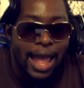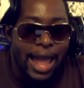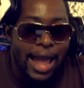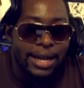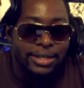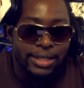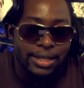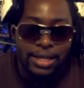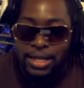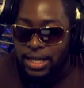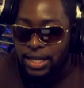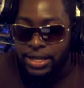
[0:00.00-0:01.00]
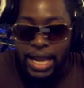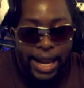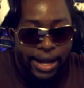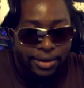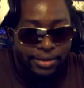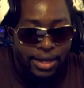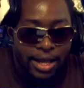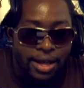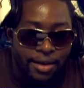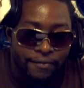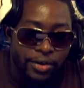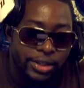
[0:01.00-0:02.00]
And yeah,
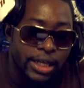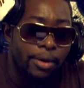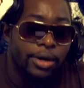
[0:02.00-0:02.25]
first thing